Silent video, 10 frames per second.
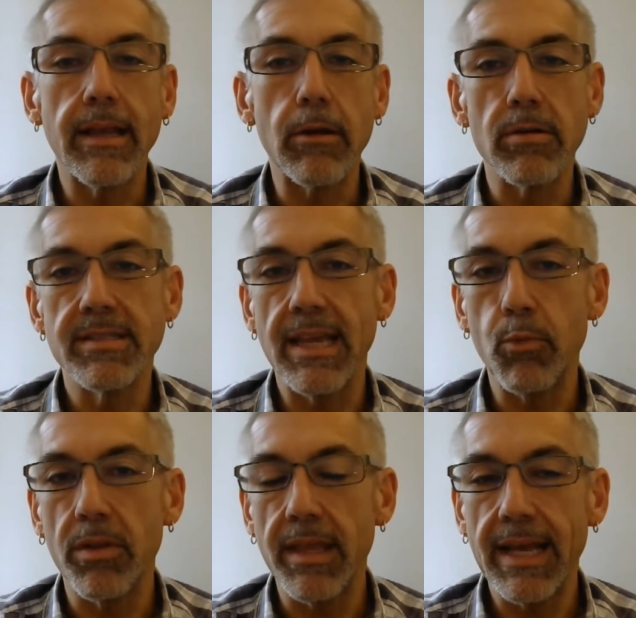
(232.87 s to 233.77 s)
say,
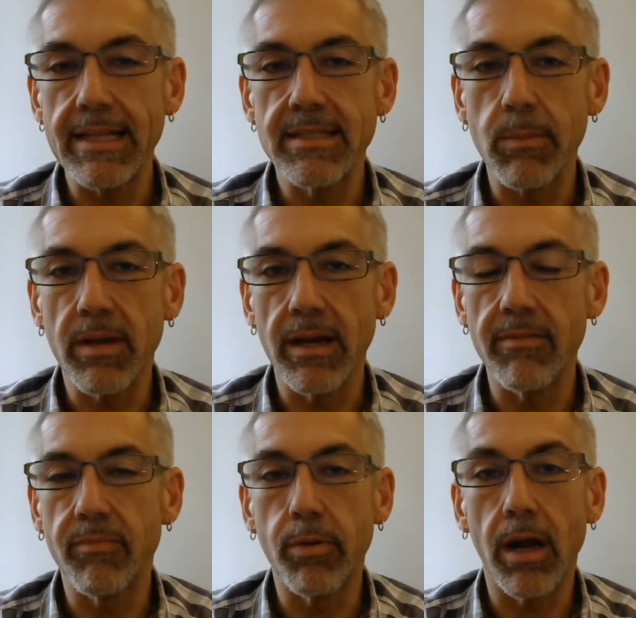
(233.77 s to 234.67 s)
well, they had some kind
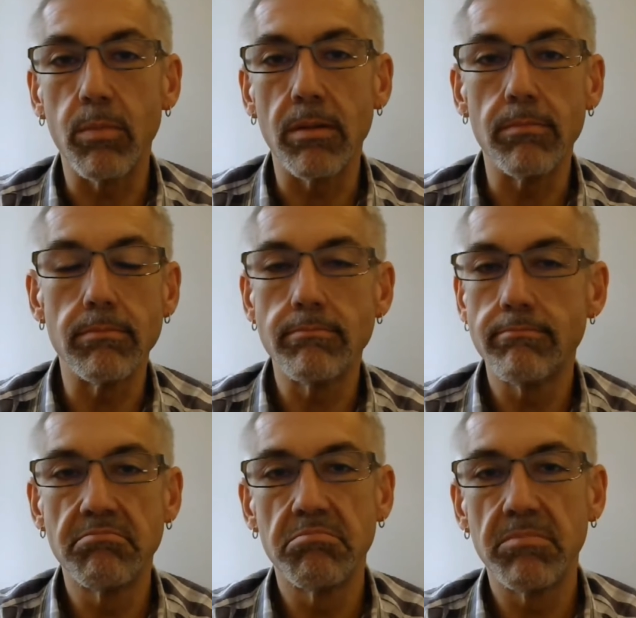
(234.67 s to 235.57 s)
of problem
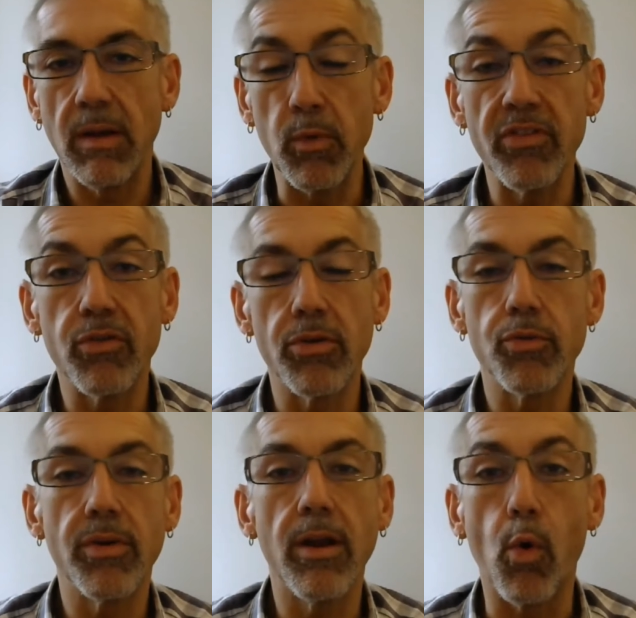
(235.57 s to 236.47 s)
with
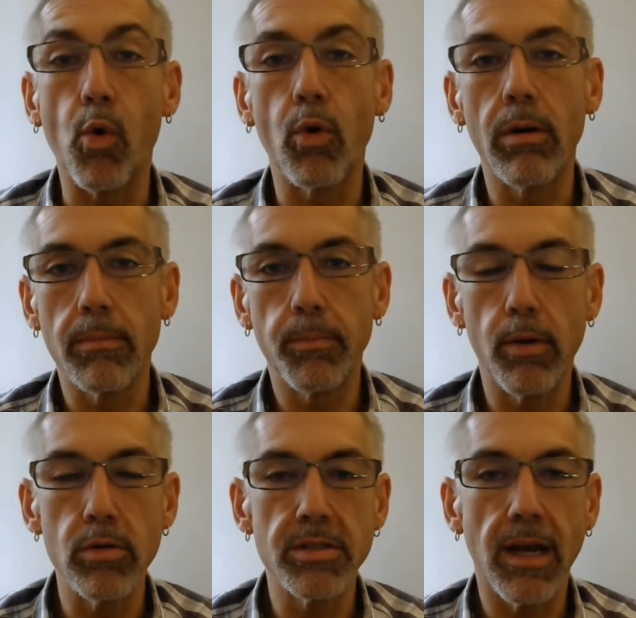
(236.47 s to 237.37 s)
surgery or
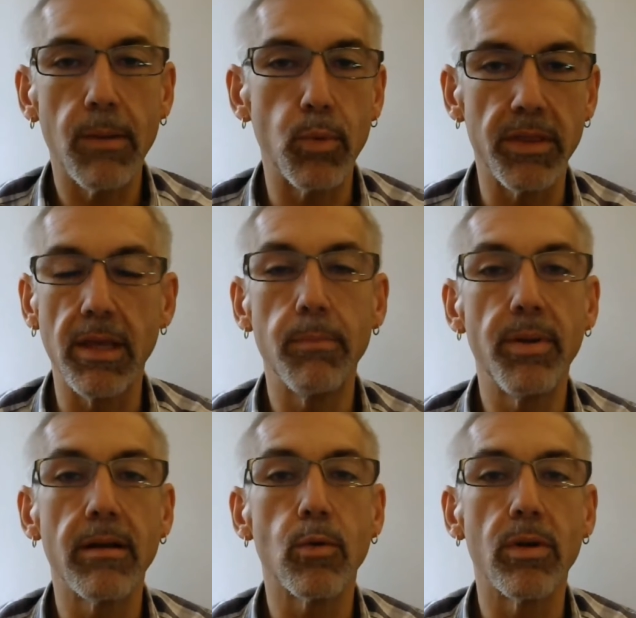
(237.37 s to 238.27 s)
post-op with
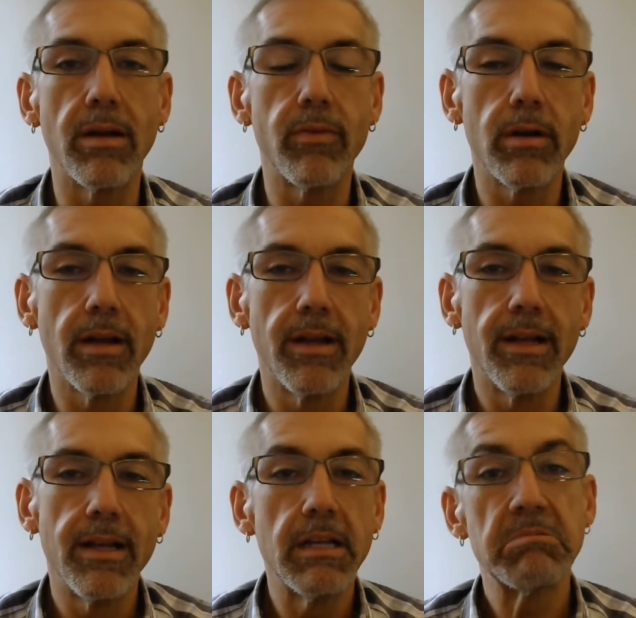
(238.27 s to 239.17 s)
dumping or whatever,
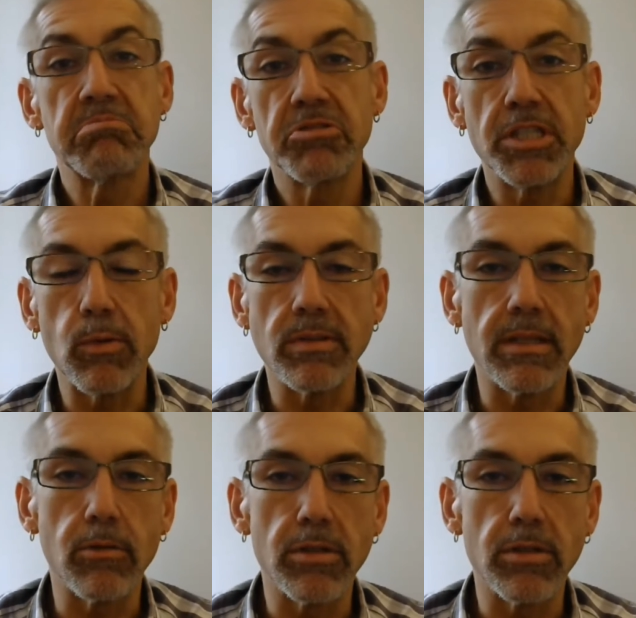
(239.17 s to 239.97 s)
she was a little